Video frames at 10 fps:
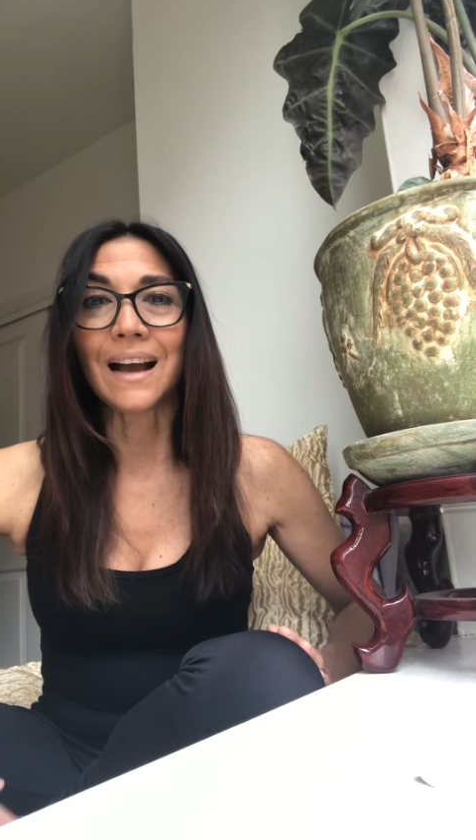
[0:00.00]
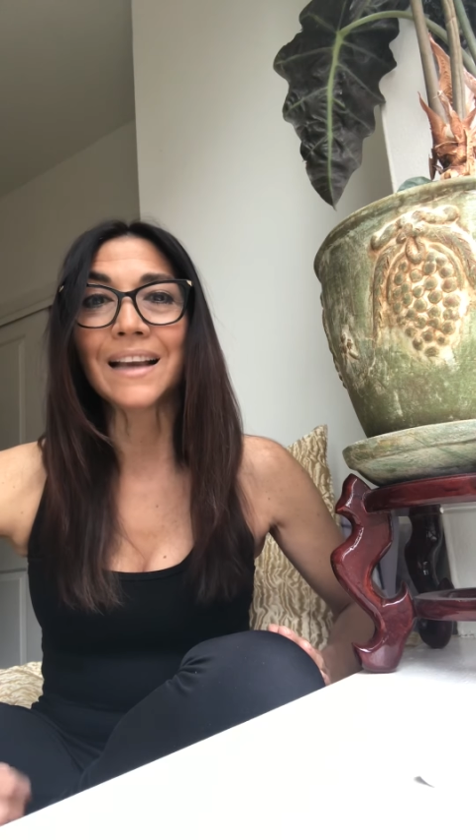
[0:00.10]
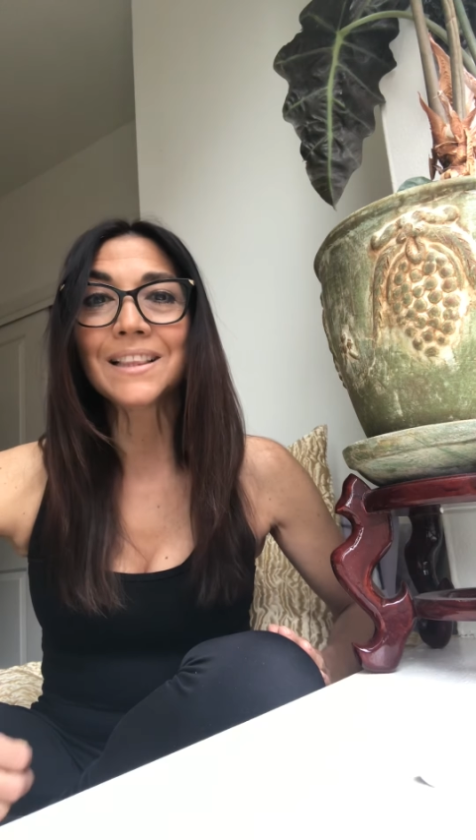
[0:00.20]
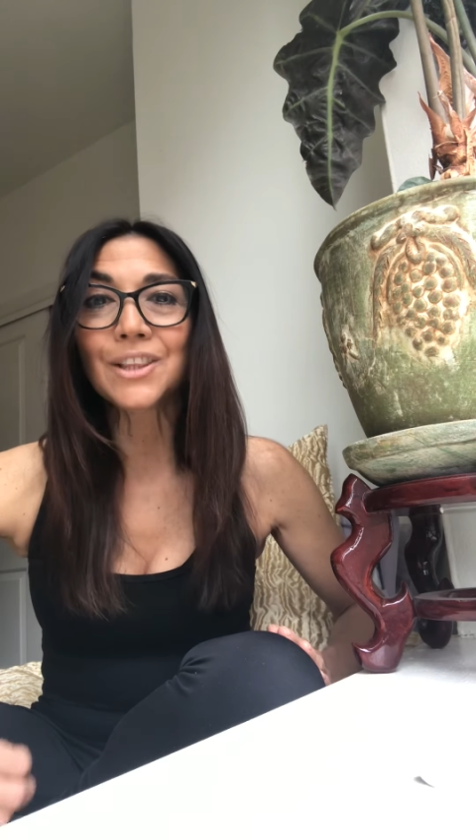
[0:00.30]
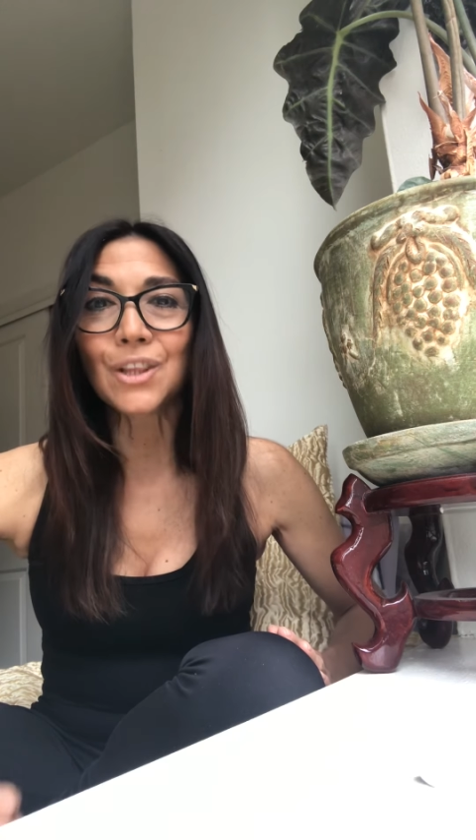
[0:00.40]

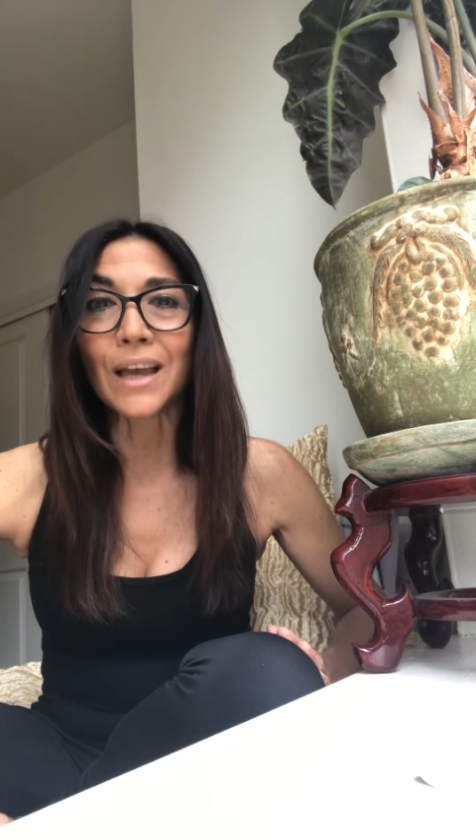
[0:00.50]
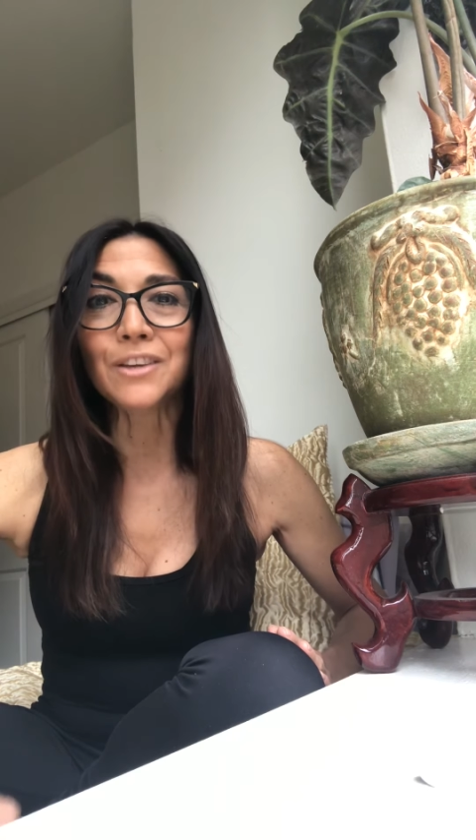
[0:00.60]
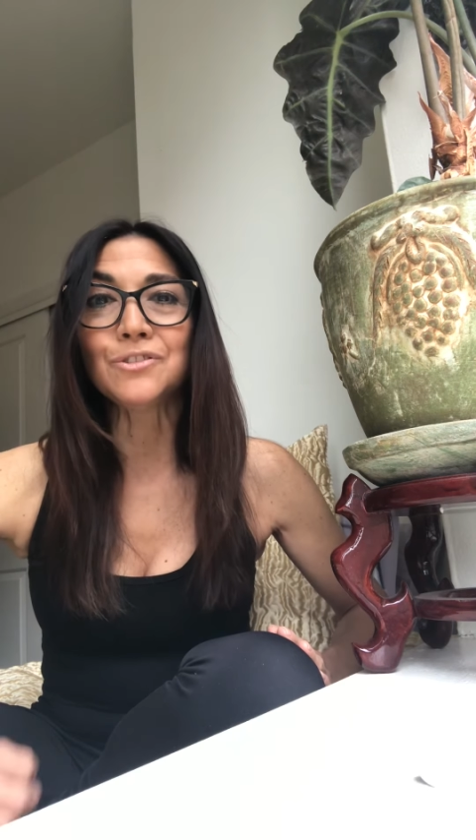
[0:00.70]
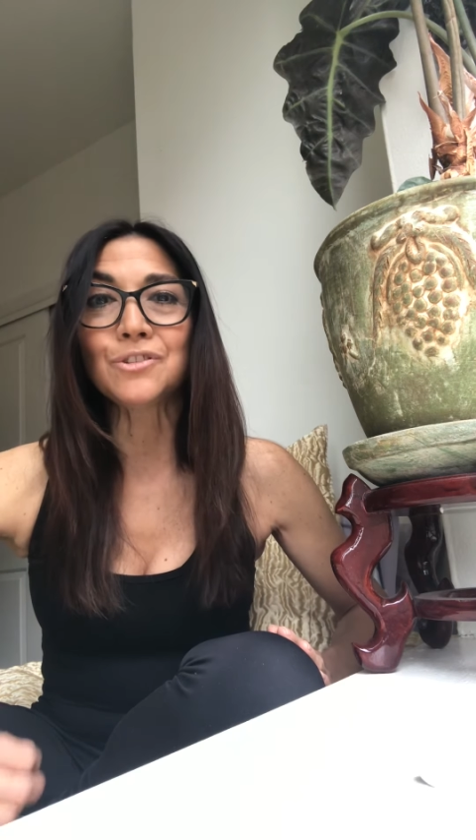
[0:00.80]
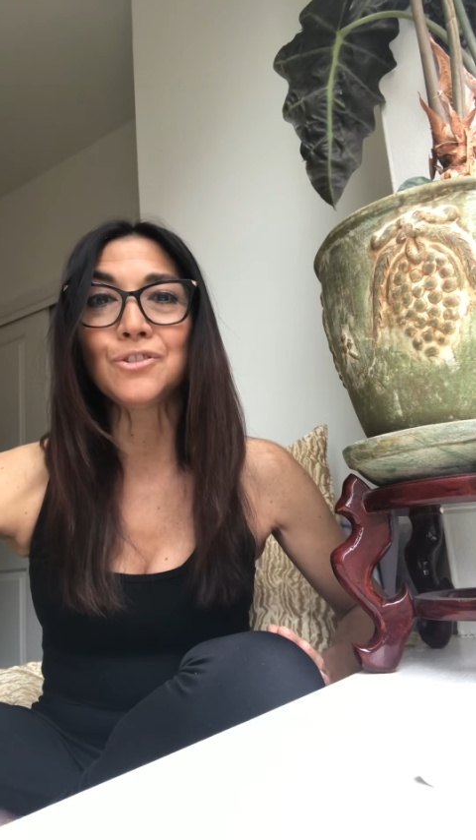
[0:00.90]
I'd
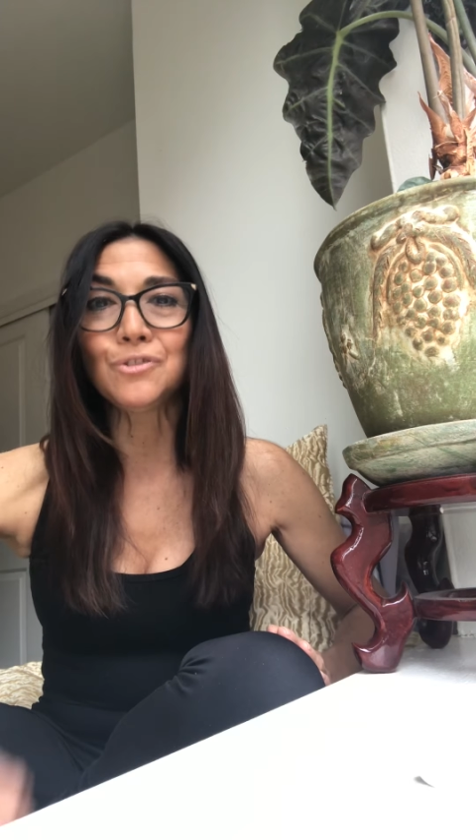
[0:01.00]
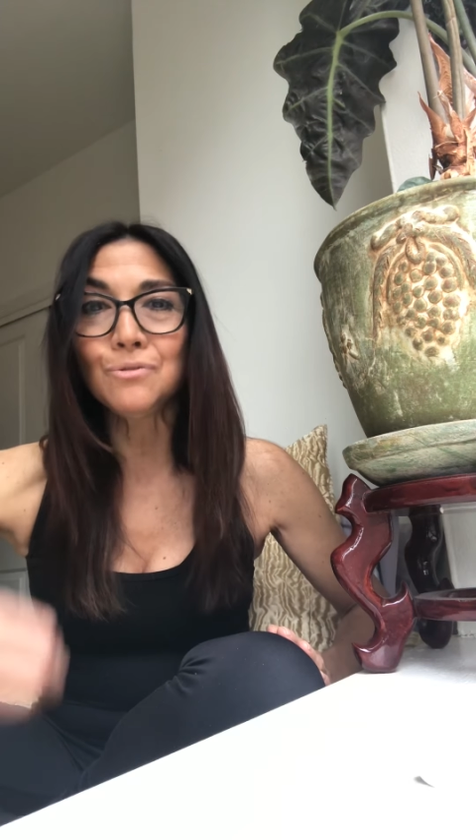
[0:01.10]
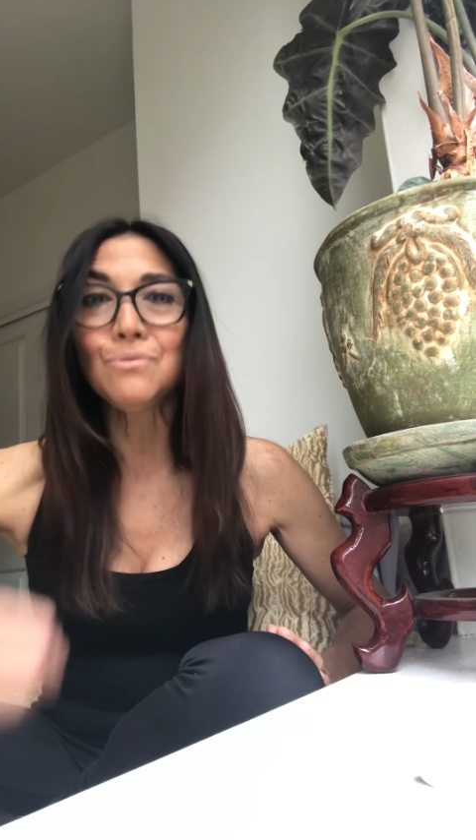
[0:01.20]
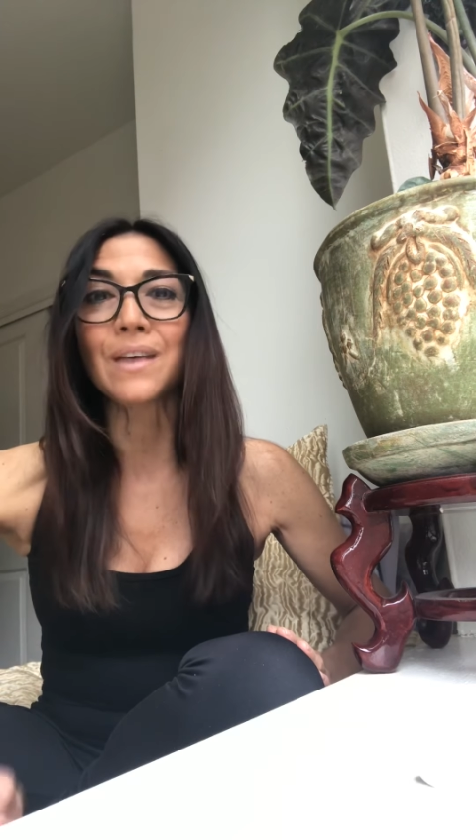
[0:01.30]
like you to do